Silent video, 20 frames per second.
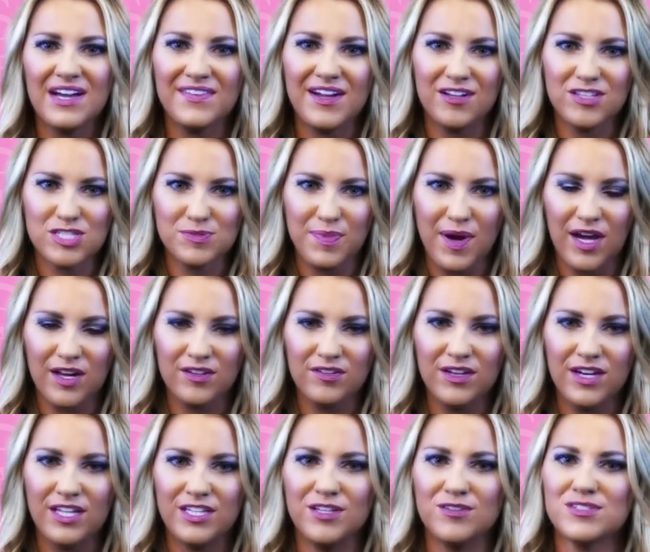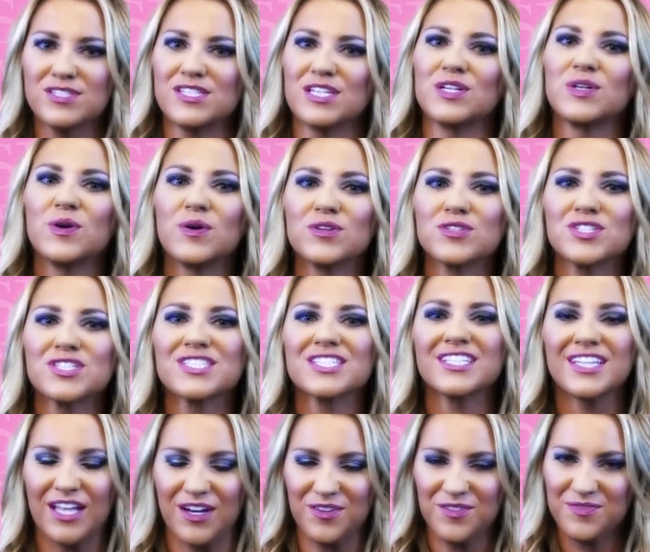ounce bottle and uses a gorgeous
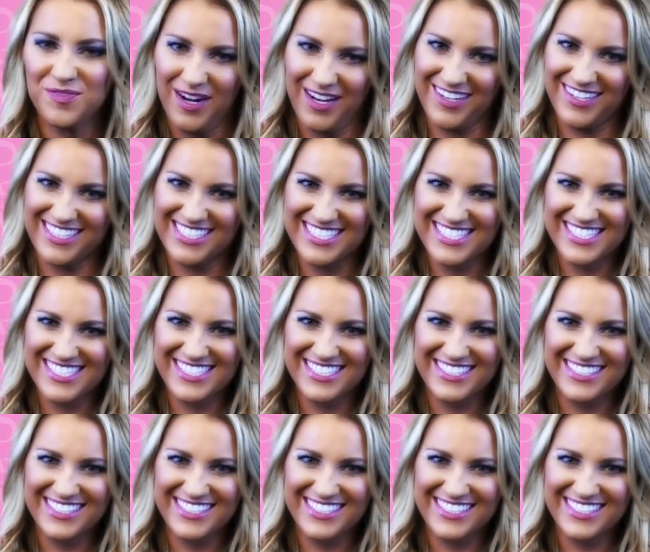glow fragrance.